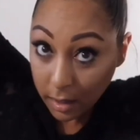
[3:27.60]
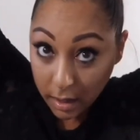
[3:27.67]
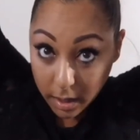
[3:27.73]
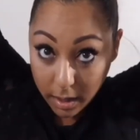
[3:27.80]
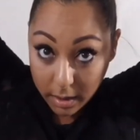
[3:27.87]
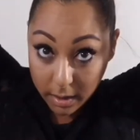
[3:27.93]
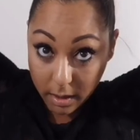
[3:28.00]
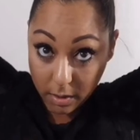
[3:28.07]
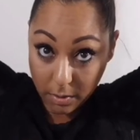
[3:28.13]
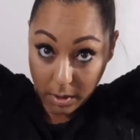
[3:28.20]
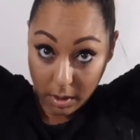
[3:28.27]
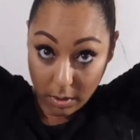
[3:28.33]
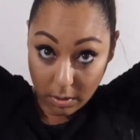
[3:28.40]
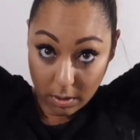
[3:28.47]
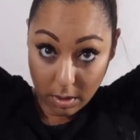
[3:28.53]
And then we
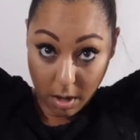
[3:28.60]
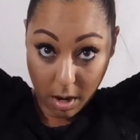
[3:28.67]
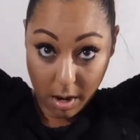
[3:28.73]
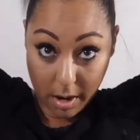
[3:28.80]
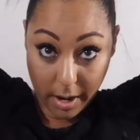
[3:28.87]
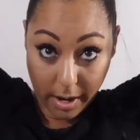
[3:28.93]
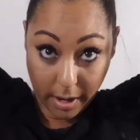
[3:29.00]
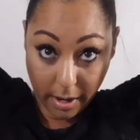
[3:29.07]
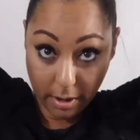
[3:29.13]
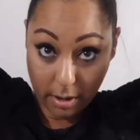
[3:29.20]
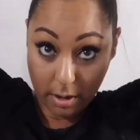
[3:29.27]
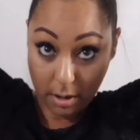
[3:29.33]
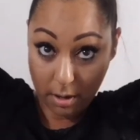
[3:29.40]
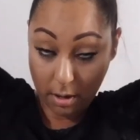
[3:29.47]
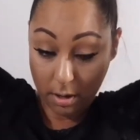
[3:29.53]
use our
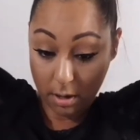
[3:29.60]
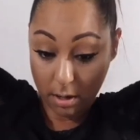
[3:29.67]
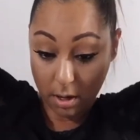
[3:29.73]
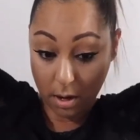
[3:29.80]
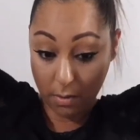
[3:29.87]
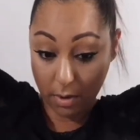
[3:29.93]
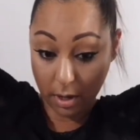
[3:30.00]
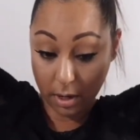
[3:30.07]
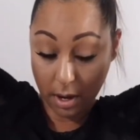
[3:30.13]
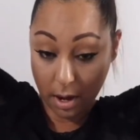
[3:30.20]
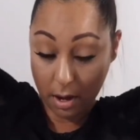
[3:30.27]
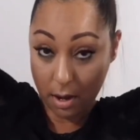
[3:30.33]
hair and we're gonna